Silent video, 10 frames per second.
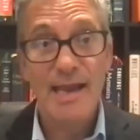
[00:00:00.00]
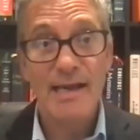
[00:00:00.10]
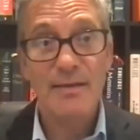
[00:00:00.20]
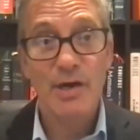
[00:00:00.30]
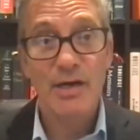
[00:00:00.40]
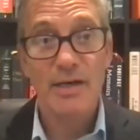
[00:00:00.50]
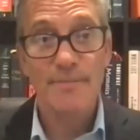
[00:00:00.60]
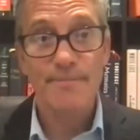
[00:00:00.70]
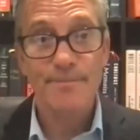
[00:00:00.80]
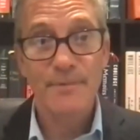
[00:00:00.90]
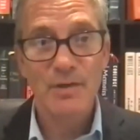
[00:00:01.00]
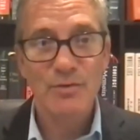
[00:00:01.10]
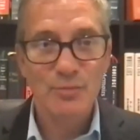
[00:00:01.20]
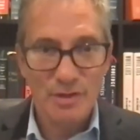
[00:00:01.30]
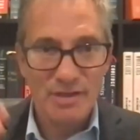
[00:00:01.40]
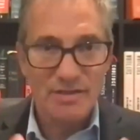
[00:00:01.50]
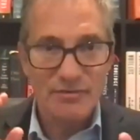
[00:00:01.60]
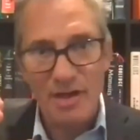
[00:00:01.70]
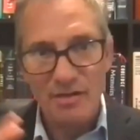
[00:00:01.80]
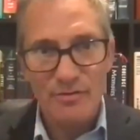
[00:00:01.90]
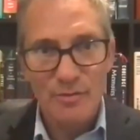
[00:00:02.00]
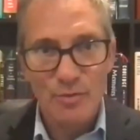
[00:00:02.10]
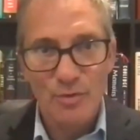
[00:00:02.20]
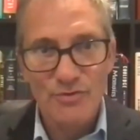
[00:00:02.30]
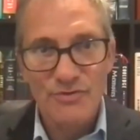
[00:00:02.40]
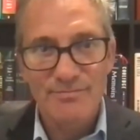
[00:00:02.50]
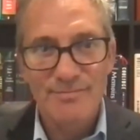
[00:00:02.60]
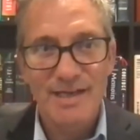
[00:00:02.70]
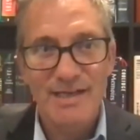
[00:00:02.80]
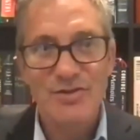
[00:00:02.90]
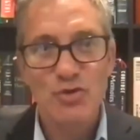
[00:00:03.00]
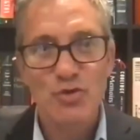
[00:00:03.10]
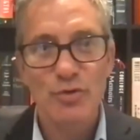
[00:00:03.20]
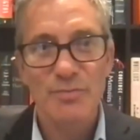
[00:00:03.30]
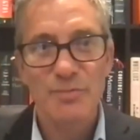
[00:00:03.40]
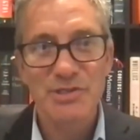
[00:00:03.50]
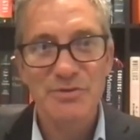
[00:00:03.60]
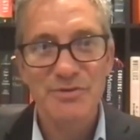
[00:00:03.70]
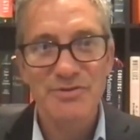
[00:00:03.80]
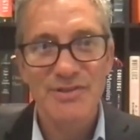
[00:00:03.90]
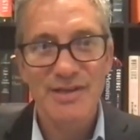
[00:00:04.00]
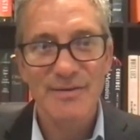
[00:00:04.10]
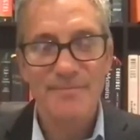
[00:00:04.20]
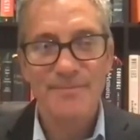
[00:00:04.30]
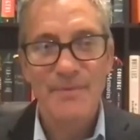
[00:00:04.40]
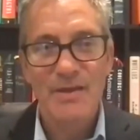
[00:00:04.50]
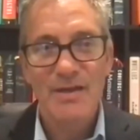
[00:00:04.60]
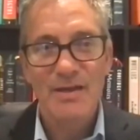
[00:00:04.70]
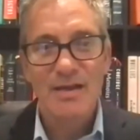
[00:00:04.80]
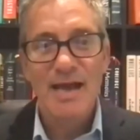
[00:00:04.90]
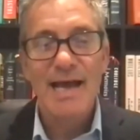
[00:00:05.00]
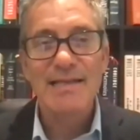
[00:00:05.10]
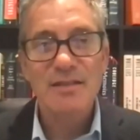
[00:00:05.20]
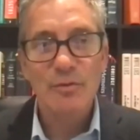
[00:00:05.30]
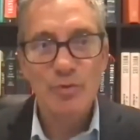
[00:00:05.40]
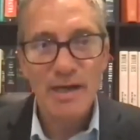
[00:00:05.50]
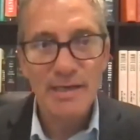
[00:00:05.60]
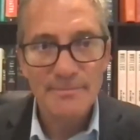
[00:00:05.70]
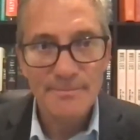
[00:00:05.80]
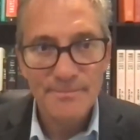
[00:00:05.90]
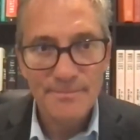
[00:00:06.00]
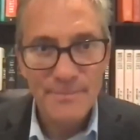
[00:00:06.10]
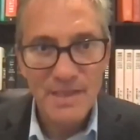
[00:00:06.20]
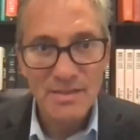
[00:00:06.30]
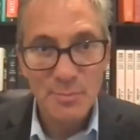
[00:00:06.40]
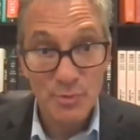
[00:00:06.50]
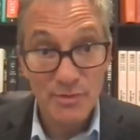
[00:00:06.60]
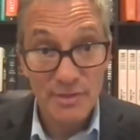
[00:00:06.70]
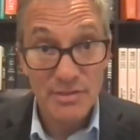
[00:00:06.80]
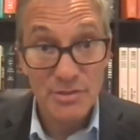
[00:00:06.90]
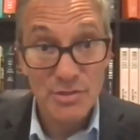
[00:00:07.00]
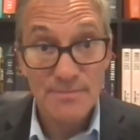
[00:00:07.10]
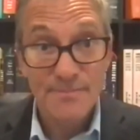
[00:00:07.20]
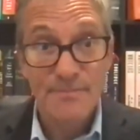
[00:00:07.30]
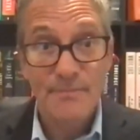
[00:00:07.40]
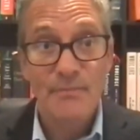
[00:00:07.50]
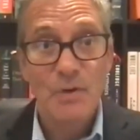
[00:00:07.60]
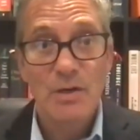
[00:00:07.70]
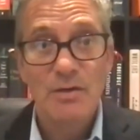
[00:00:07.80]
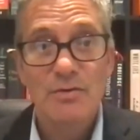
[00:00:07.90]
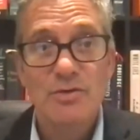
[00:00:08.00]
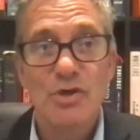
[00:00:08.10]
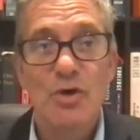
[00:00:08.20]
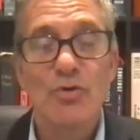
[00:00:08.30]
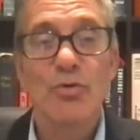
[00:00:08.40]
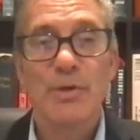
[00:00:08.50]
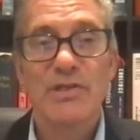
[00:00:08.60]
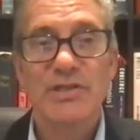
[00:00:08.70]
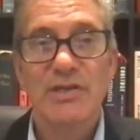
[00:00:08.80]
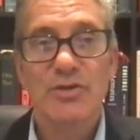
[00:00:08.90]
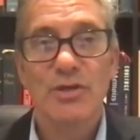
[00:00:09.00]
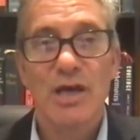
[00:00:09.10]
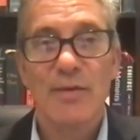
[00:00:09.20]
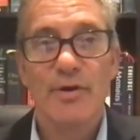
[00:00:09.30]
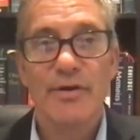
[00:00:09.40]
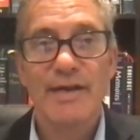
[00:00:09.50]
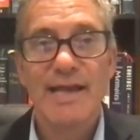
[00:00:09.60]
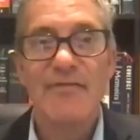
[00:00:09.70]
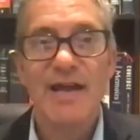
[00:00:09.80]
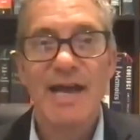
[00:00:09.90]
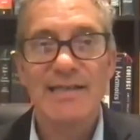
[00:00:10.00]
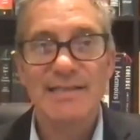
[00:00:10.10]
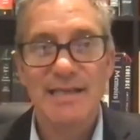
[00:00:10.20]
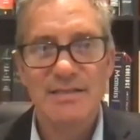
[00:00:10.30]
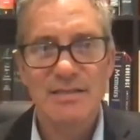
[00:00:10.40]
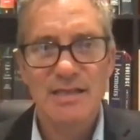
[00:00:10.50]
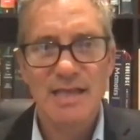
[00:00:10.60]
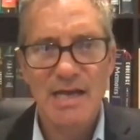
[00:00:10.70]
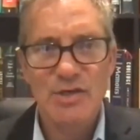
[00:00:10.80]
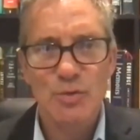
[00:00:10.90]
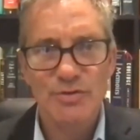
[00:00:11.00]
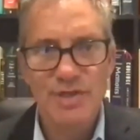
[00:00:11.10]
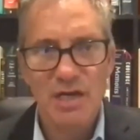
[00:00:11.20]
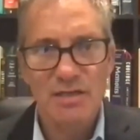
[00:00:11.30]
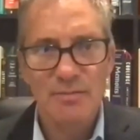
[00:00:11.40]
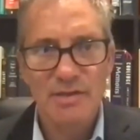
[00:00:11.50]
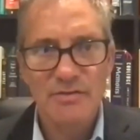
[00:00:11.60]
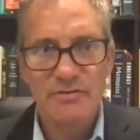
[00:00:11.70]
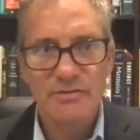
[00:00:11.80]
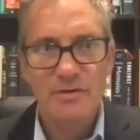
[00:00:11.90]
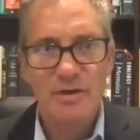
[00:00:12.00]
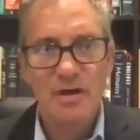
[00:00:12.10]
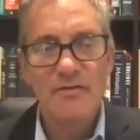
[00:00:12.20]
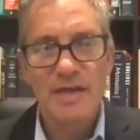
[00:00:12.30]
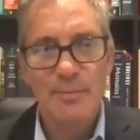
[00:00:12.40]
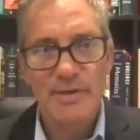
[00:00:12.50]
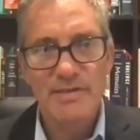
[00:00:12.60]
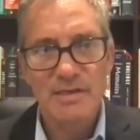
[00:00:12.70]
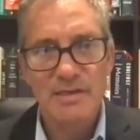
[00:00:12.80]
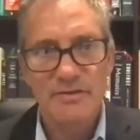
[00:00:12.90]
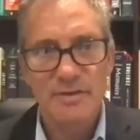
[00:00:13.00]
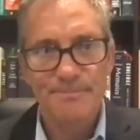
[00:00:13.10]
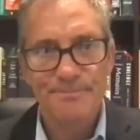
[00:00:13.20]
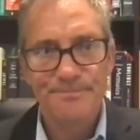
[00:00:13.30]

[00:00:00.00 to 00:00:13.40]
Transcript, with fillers: anybody who's willing to follow the rules and not destroy the materials in there has the right and the privilege to go to a presidential library and have access to the actual documents of that presidency